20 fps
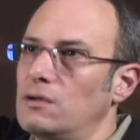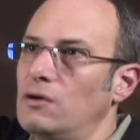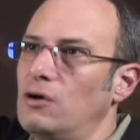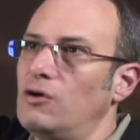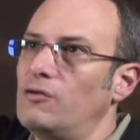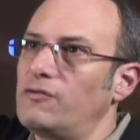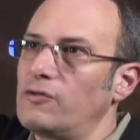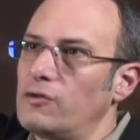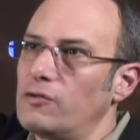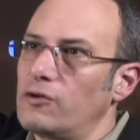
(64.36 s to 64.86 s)

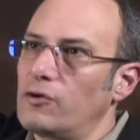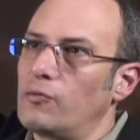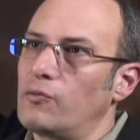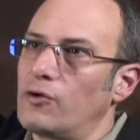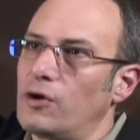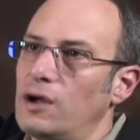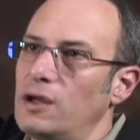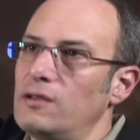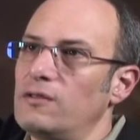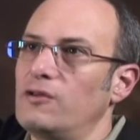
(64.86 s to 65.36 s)
hopefully they're
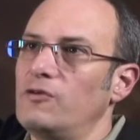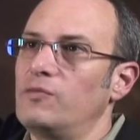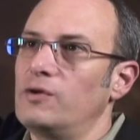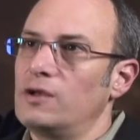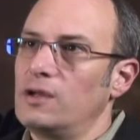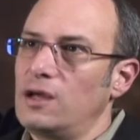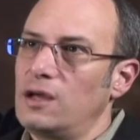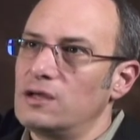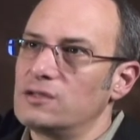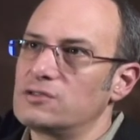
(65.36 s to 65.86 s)
bright, they've
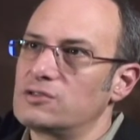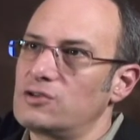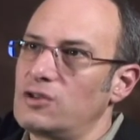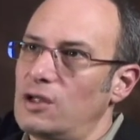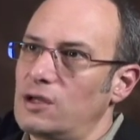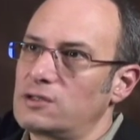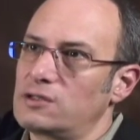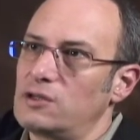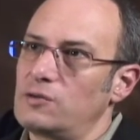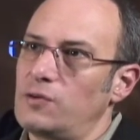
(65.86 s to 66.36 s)
been
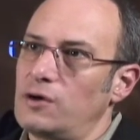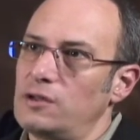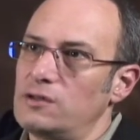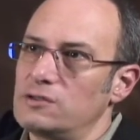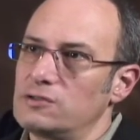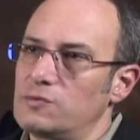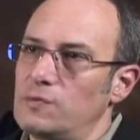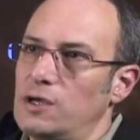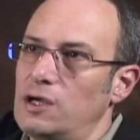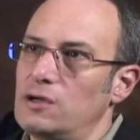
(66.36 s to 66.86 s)
hand-selected by
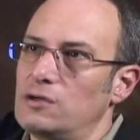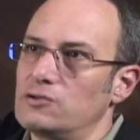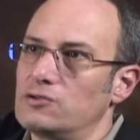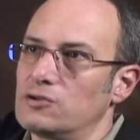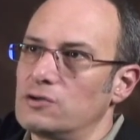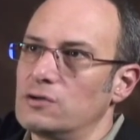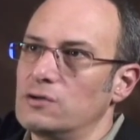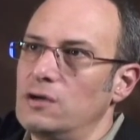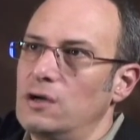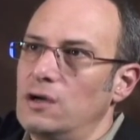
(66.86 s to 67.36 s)
this
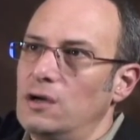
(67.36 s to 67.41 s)
manager